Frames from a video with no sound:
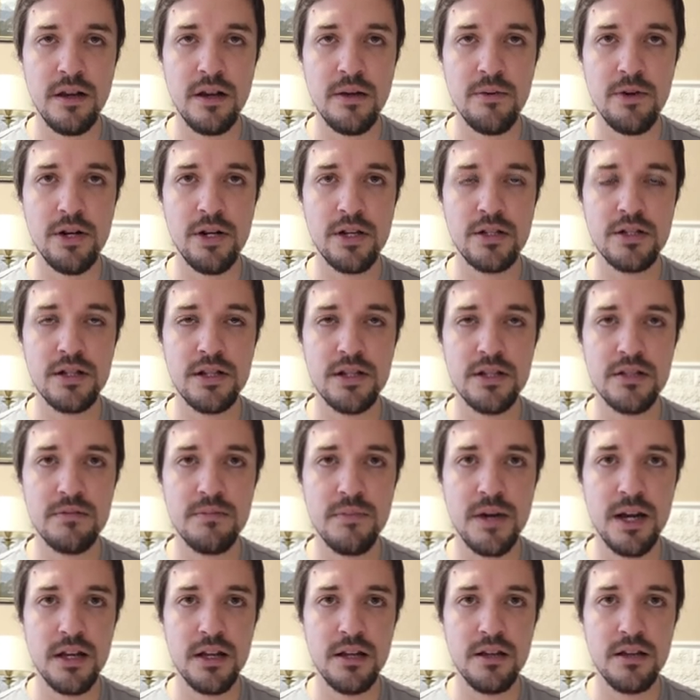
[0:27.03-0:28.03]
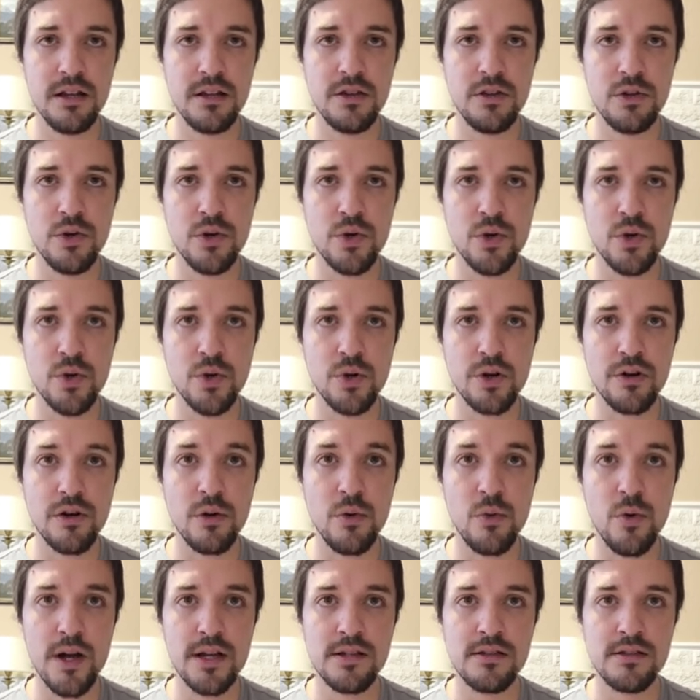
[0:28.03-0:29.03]
Leverage is money that you
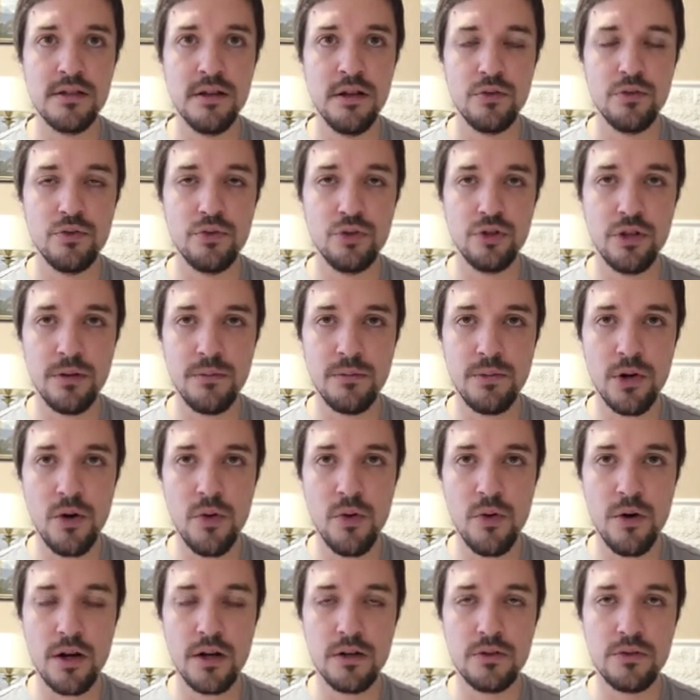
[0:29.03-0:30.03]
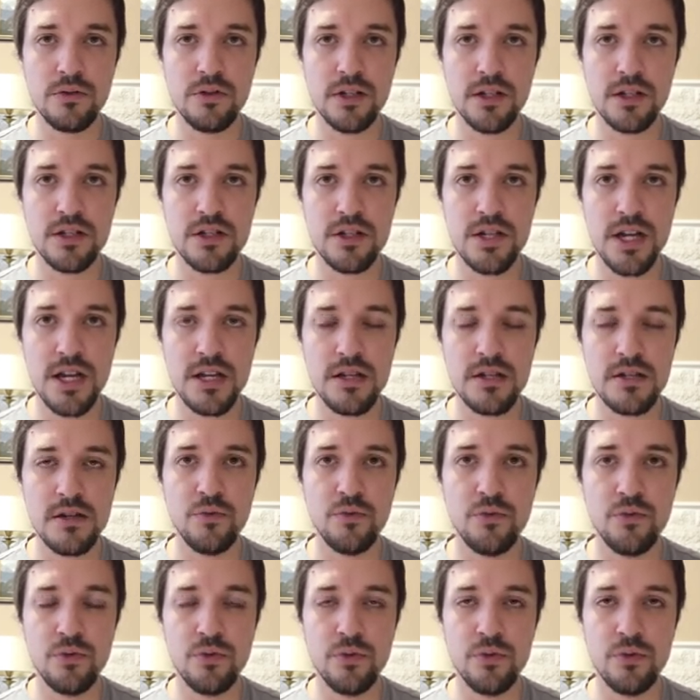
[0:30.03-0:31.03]
request to the broker, to the exchange
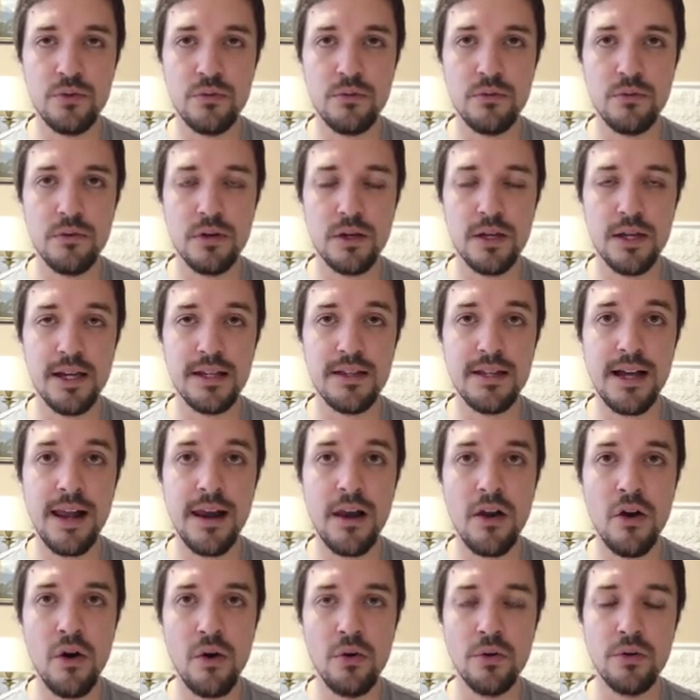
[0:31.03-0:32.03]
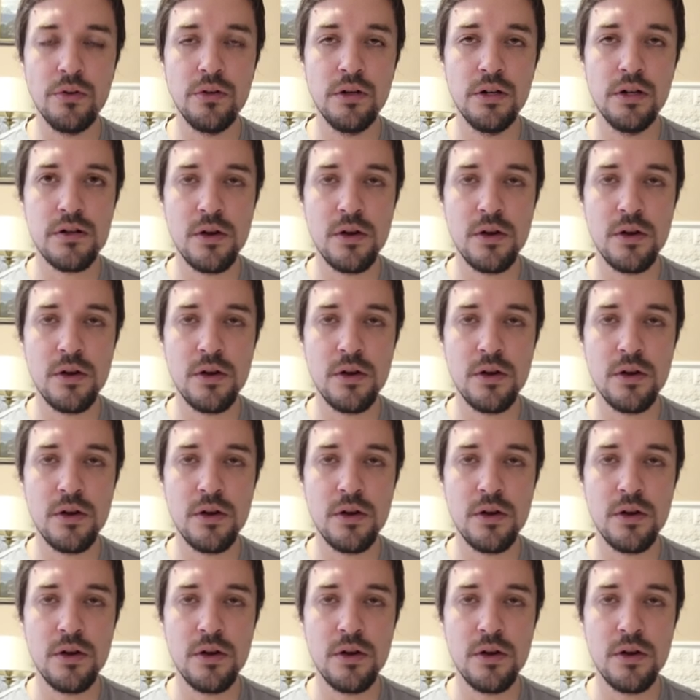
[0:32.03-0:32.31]
to get a loan.